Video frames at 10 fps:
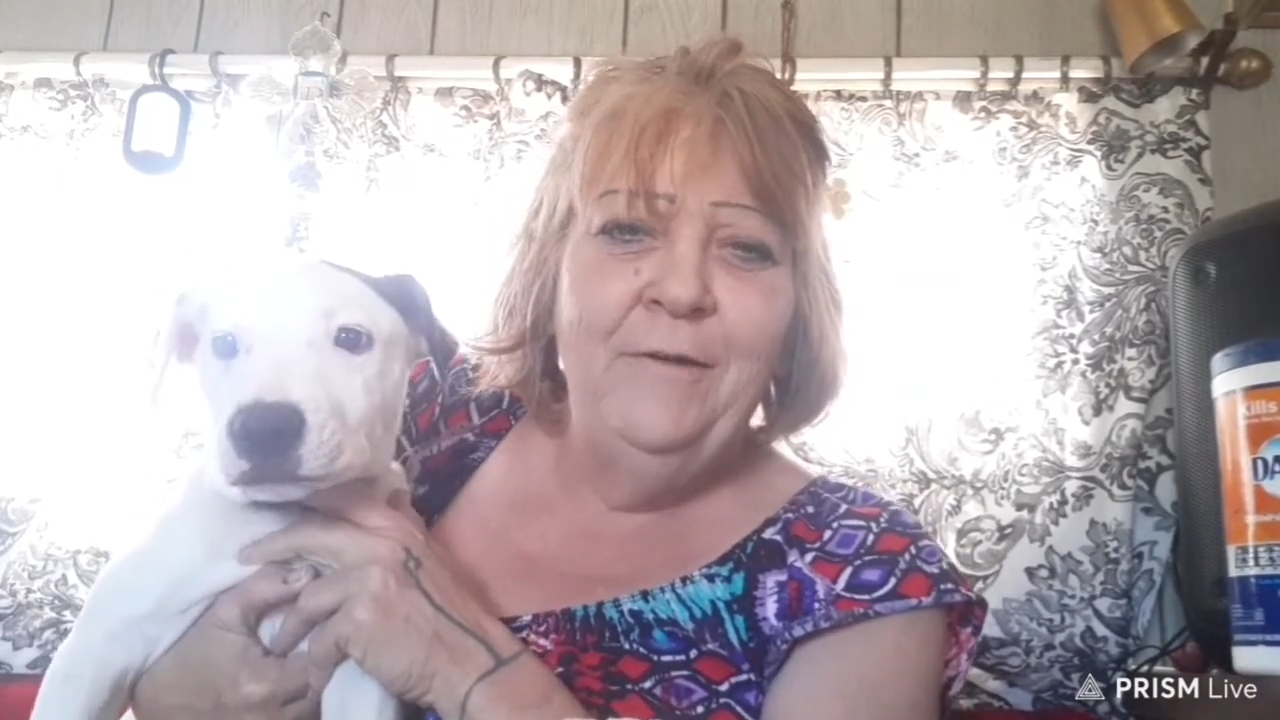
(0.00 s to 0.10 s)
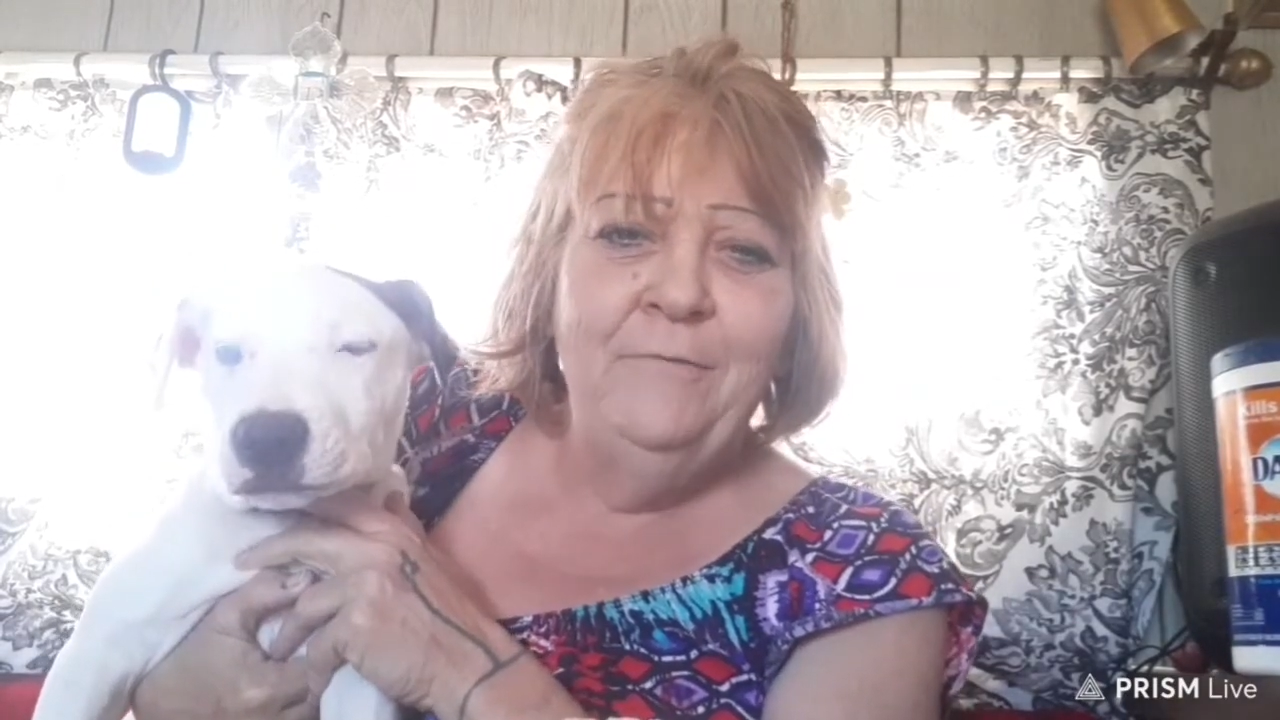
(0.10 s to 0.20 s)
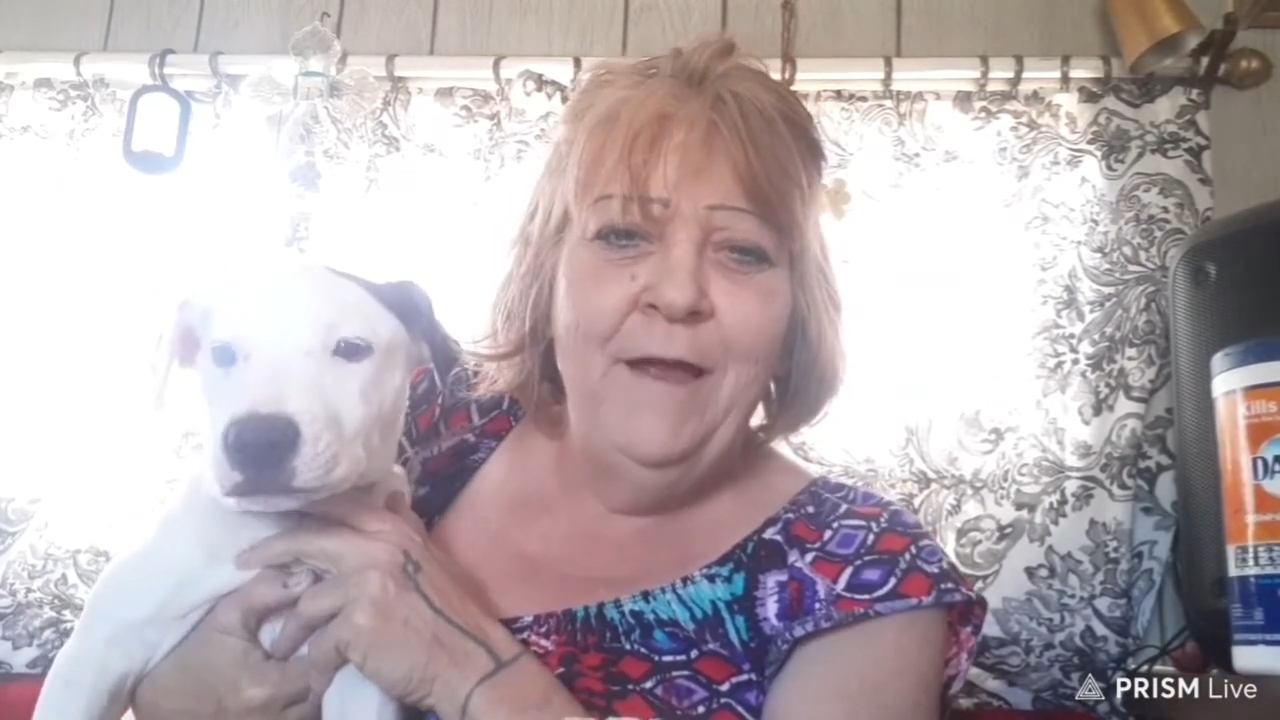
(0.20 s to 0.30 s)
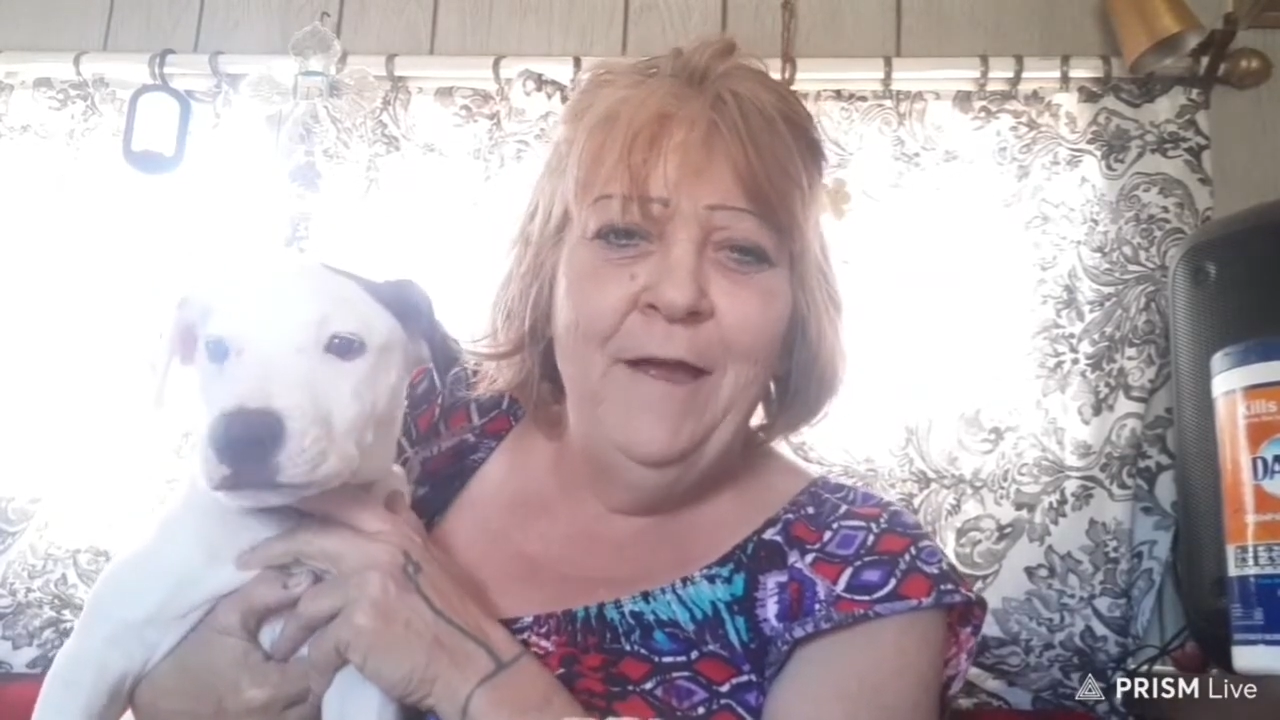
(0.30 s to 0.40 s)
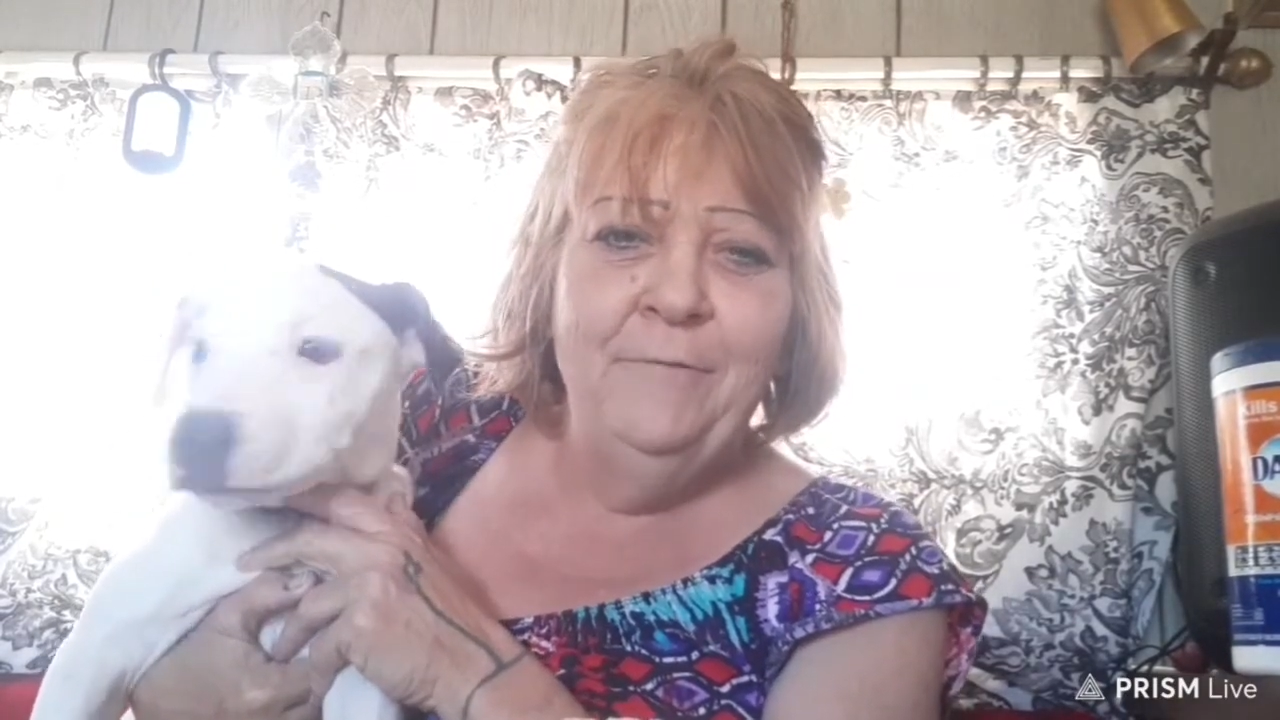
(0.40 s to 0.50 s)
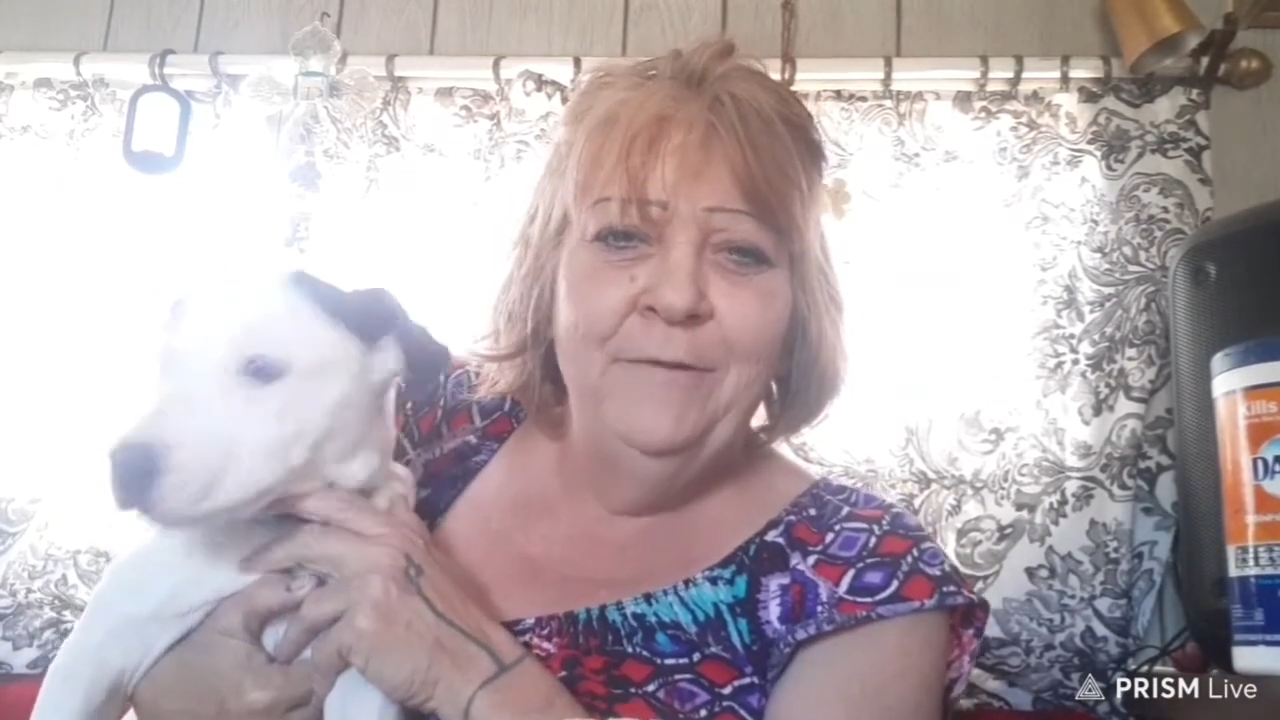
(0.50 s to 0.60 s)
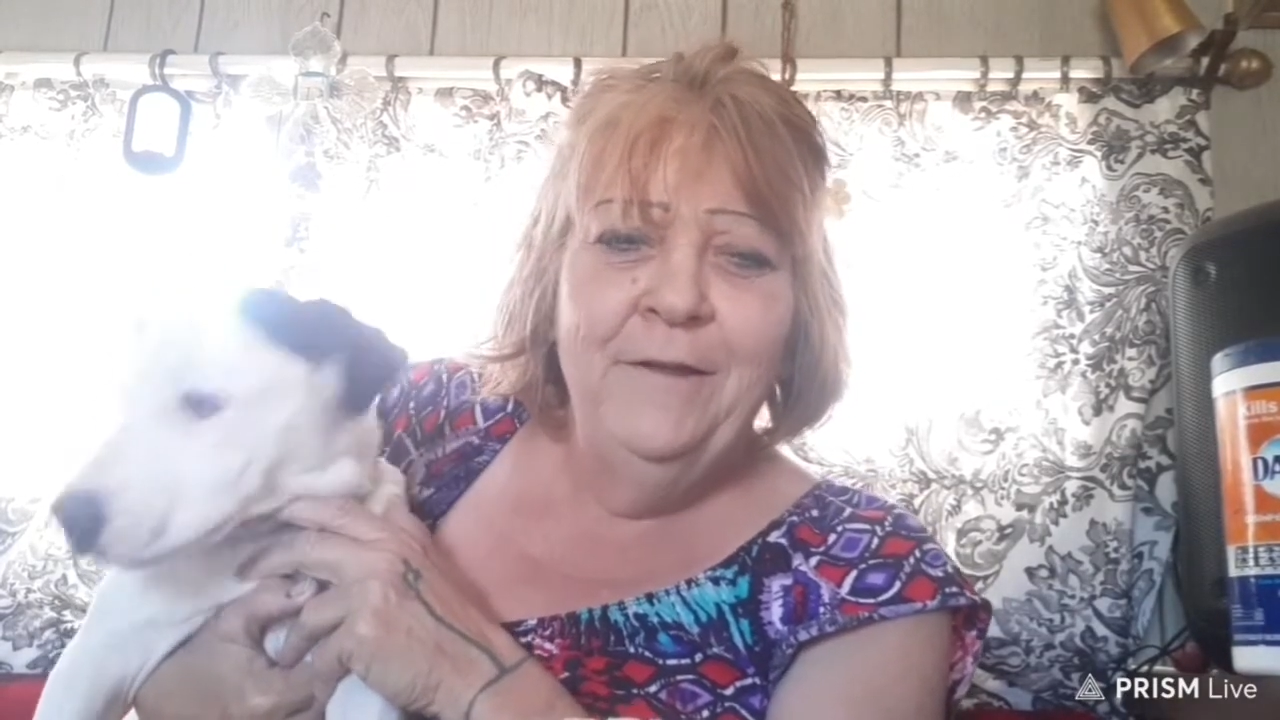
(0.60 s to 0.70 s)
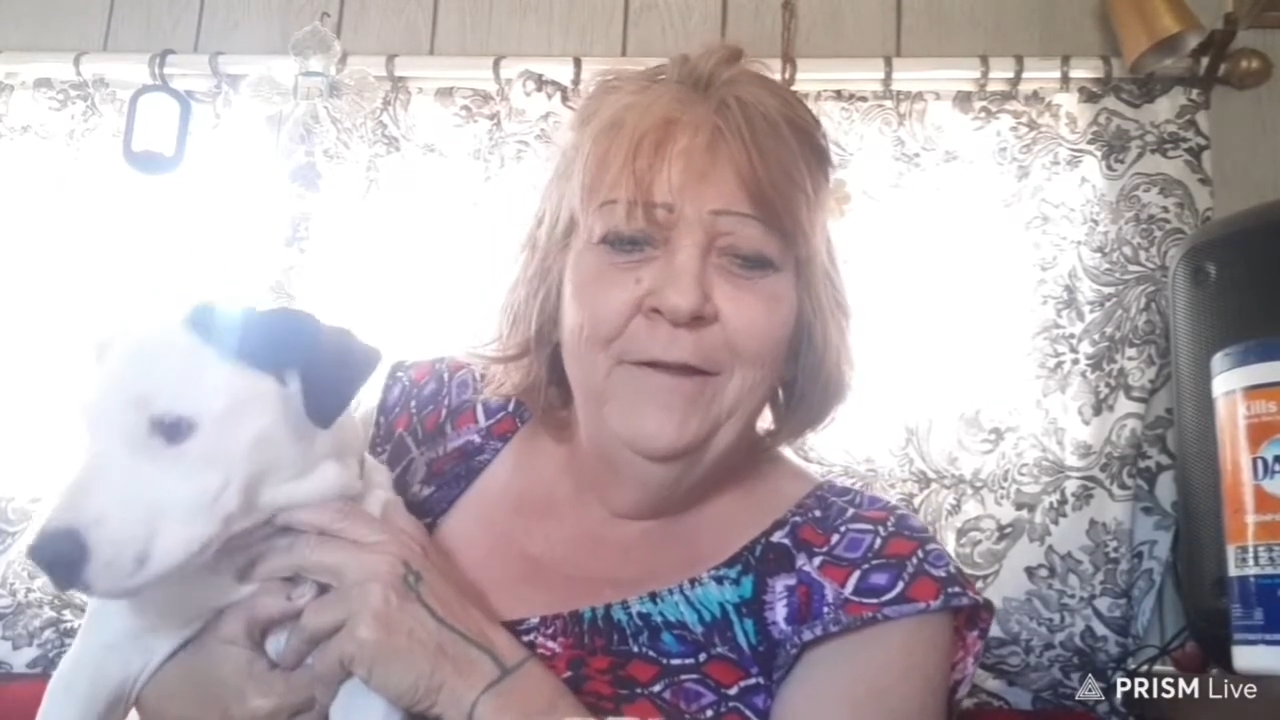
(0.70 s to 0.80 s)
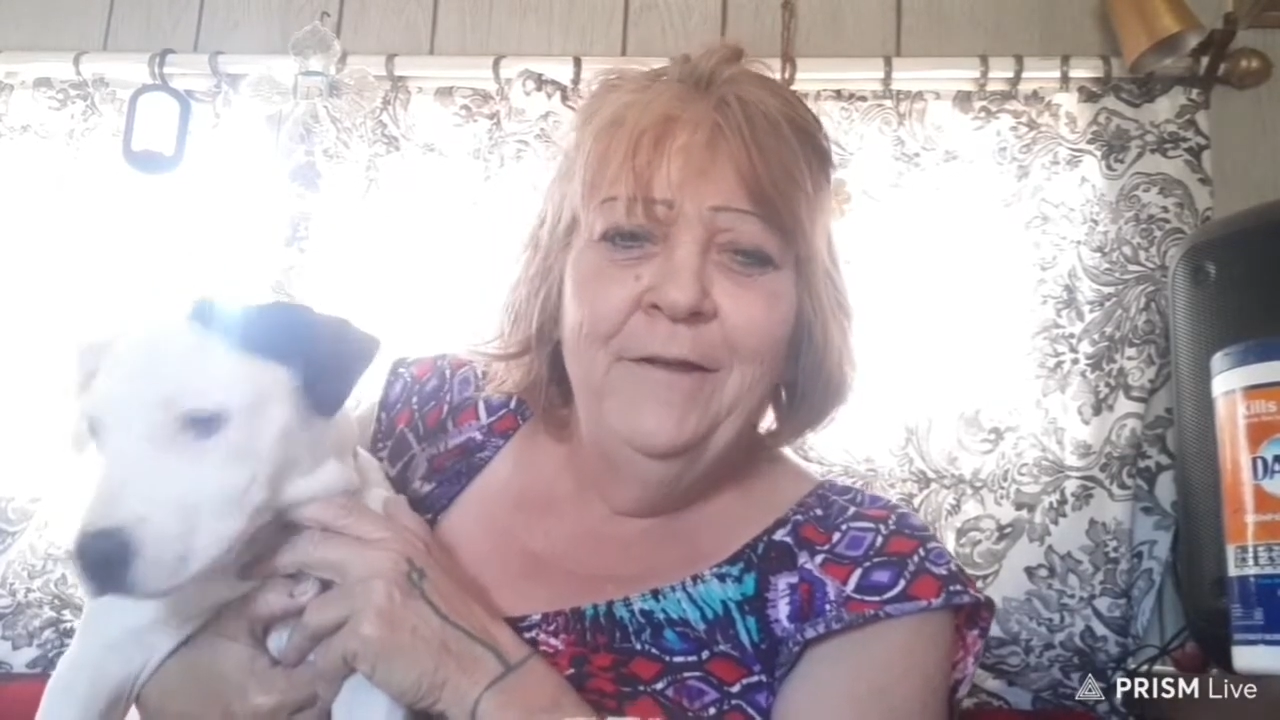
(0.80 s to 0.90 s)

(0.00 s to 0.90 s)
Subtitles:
around.